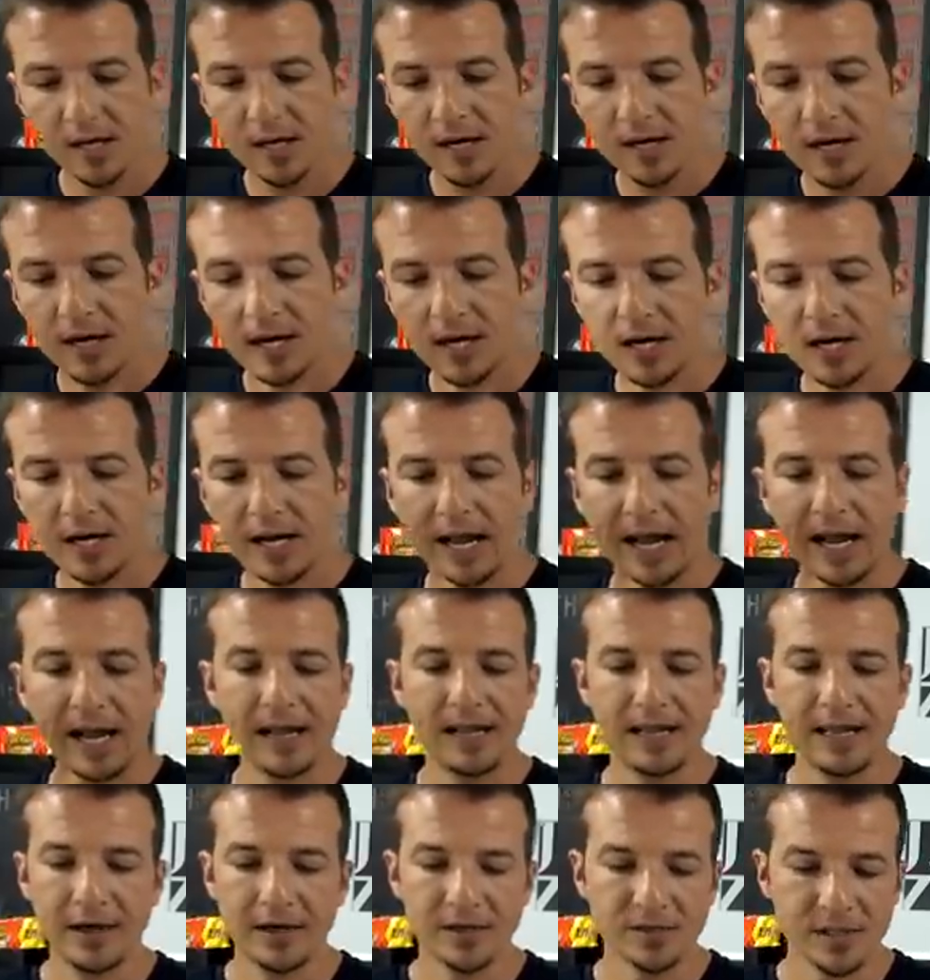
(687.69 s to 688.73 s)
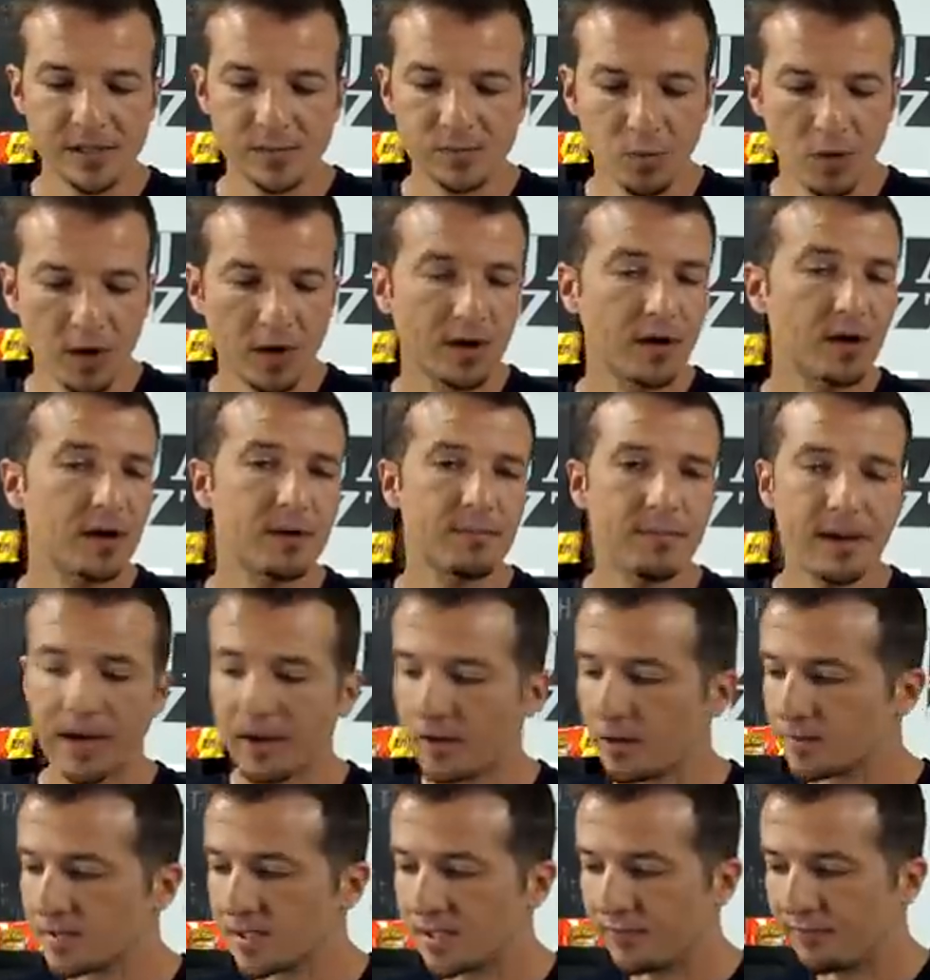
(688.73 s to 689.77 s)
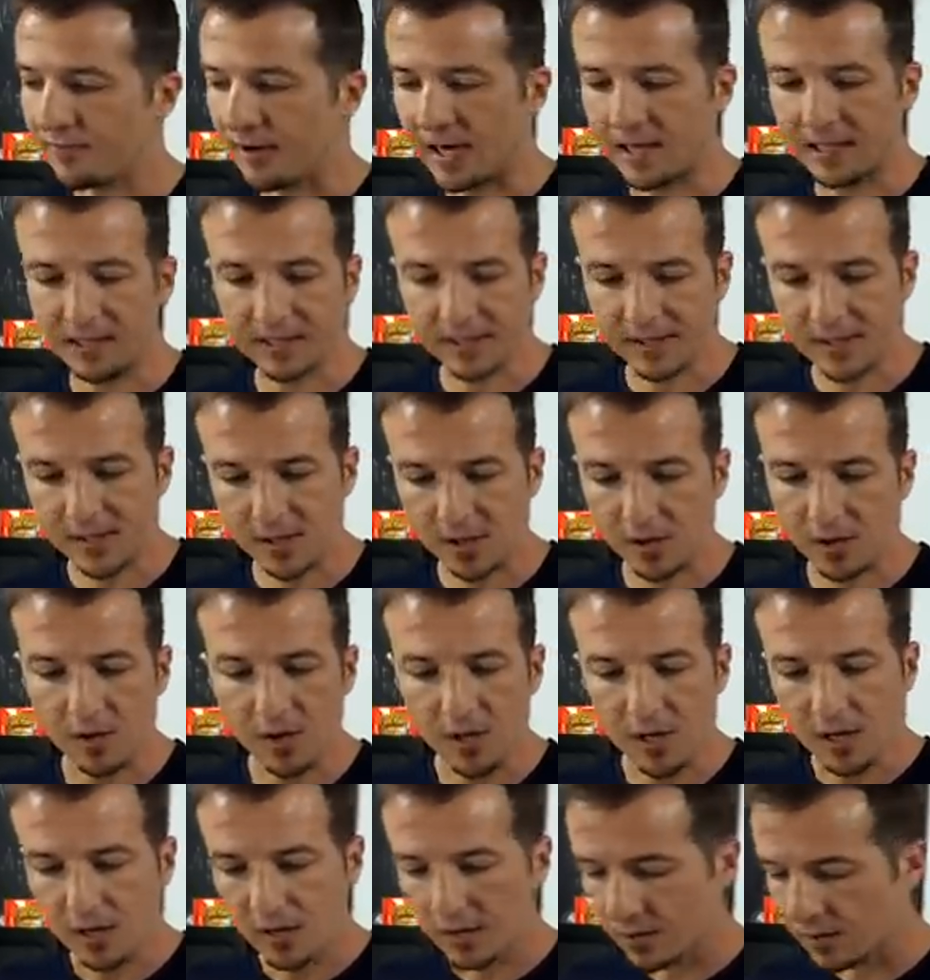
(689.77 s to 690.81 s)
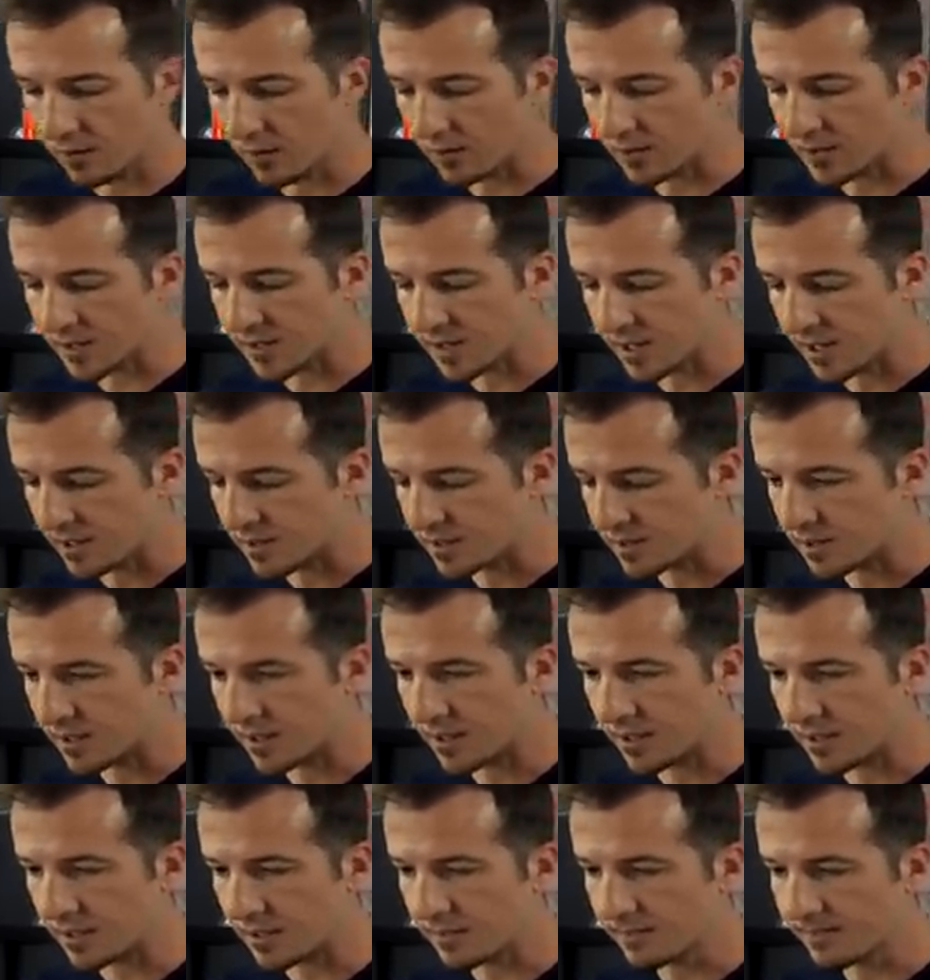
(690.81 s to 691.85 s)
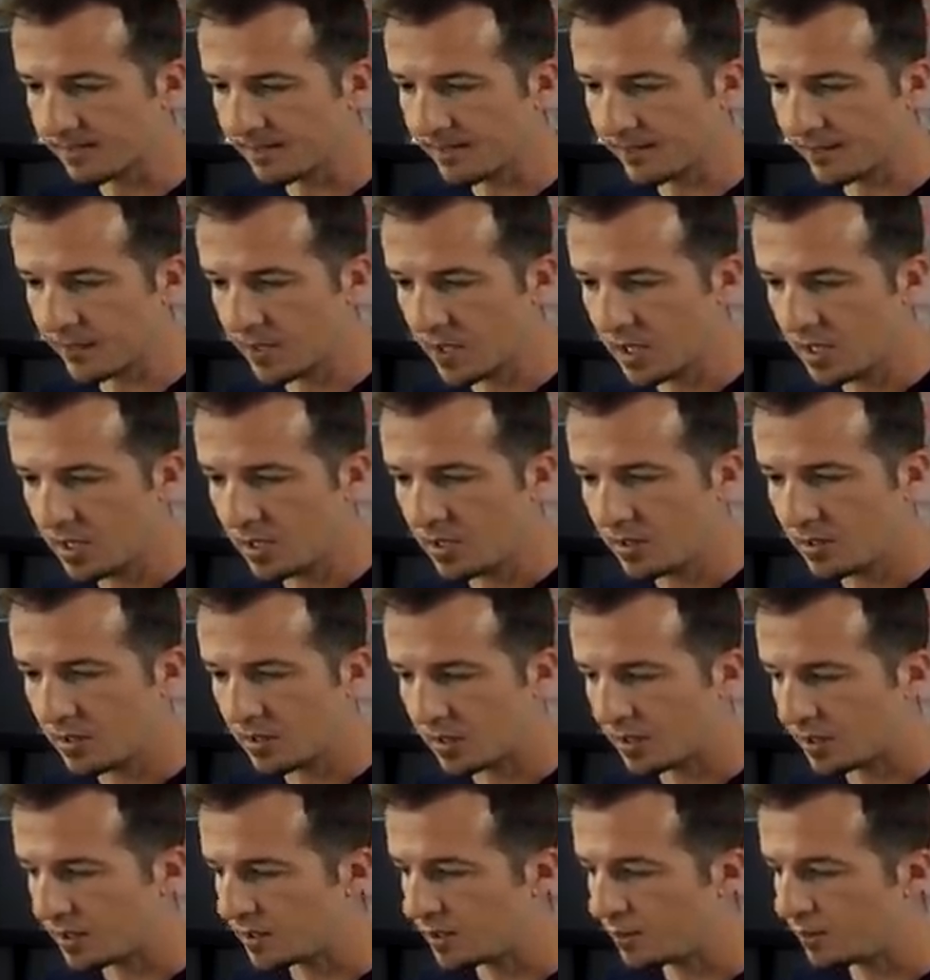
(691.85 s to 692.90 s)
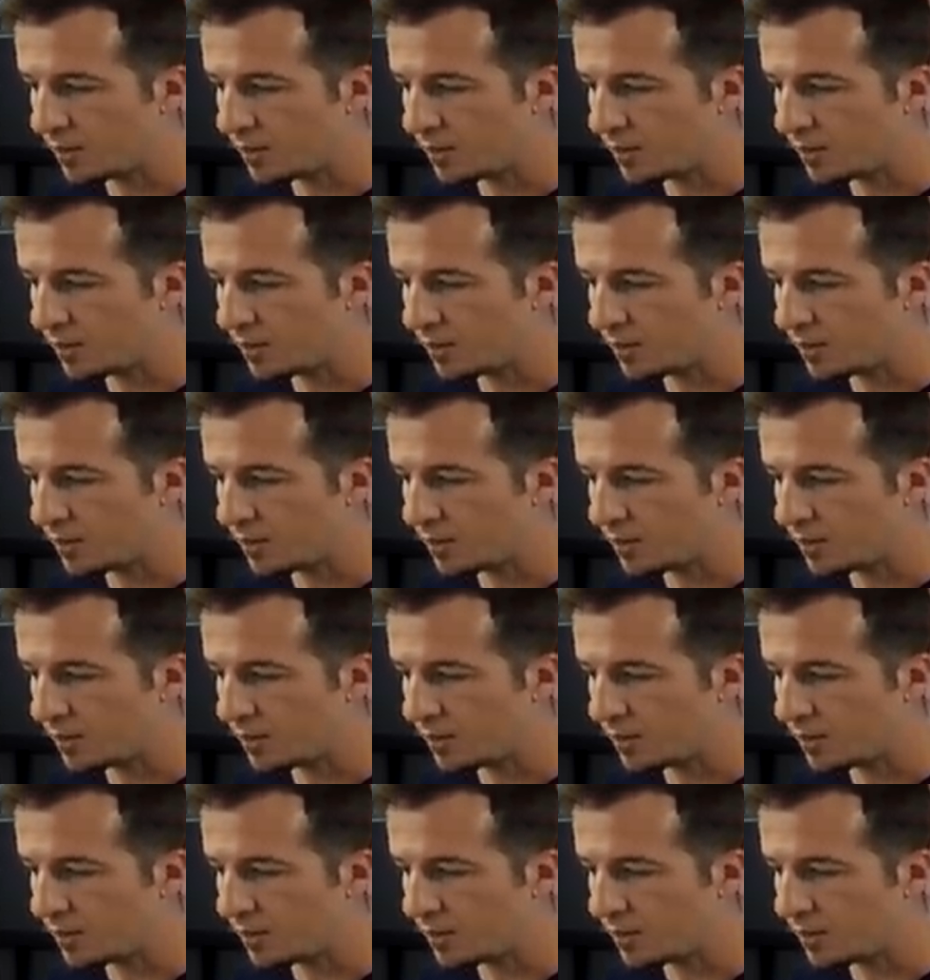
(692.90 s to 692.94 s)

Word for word: and they are just working on a bankruptcy filing. So good old Sears, they're going to do what